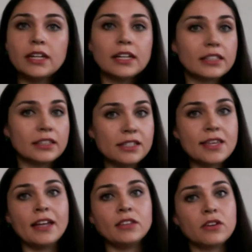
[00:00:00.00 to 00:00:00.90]

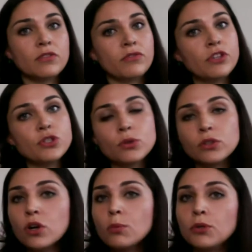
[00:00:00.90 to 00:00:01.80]
design, visual
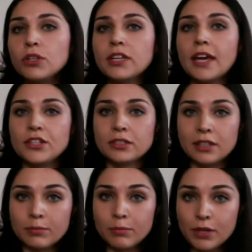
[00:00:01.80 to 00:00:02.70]
communication,
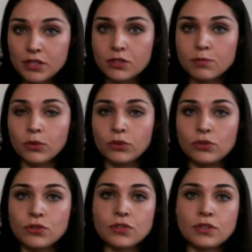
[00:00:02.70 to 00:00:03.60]
and business
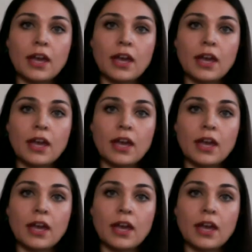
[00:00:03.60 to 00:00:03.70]
models.